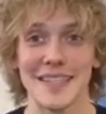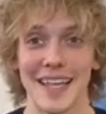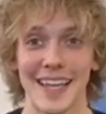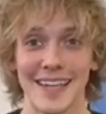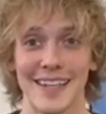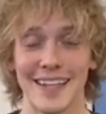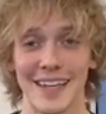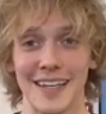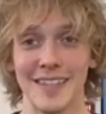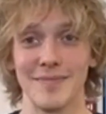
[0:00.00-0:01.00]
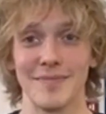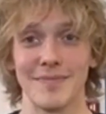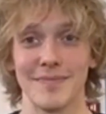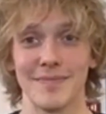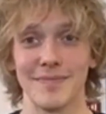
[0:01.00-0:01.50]
and
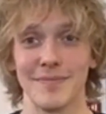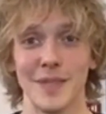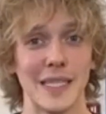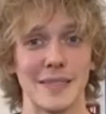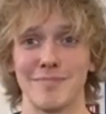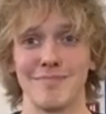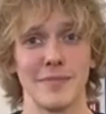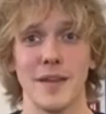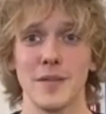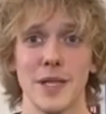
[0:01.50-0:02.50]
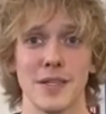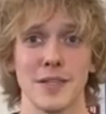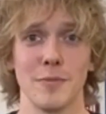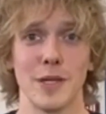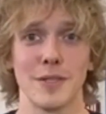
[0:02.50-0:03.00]
really, love you guys so
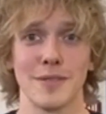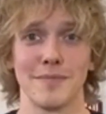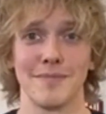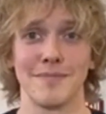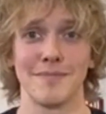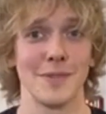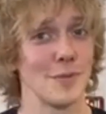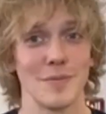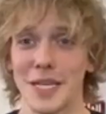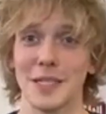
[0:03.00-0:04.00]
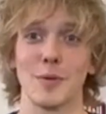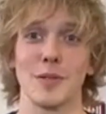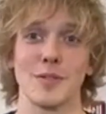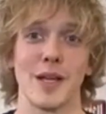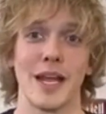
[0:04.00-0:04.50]
much. You take the
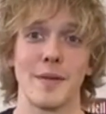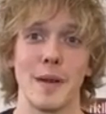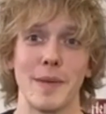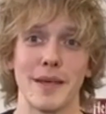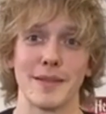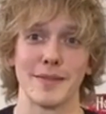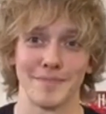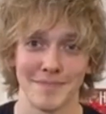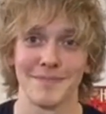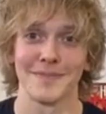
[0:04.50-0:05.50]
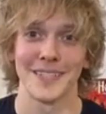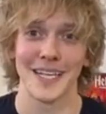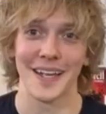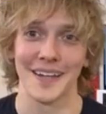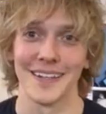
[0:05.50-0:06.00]
words right out of my mouth. Take care.